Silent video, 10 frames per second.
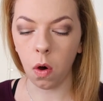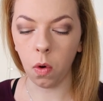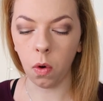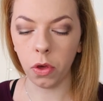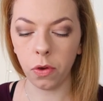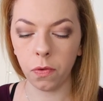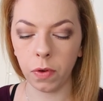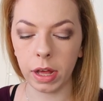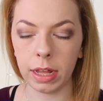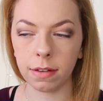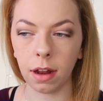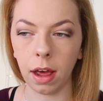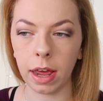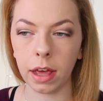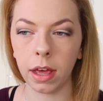or you feel it's
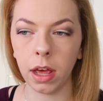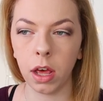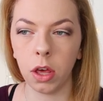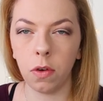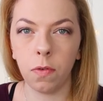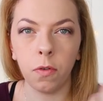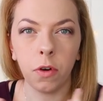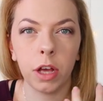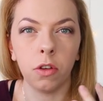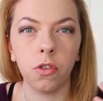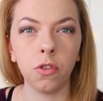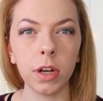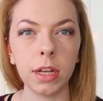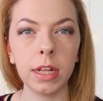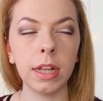like you feel very
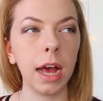constricted,